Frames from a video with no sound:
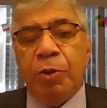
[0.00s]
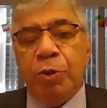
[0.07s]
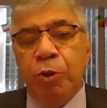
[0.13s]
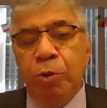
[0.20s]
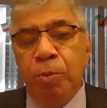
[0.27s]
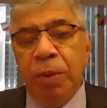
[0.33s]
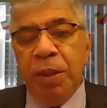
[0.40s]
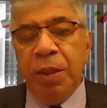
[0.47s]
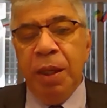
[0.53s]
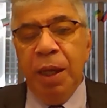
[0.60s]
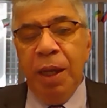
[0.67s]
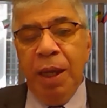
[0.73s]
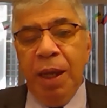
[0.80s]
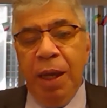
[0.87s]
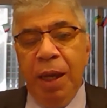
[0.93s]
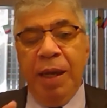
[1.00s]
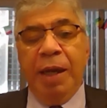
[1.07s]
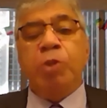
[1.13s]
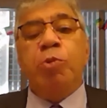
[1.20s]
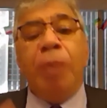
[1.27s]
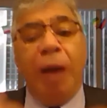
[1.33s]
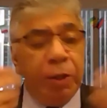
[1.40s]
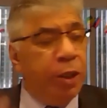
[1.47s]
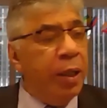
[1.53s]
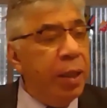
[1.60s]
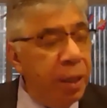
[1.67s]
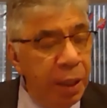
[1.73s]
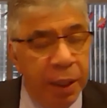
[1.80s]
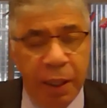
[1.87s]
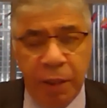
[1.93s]
assuming an
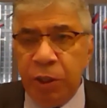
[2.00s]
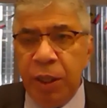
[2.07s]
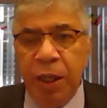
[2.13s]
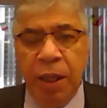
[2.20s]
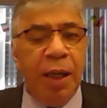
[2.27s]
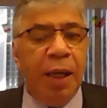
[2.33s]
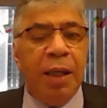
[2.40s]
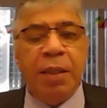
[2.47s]
expressly, let's say,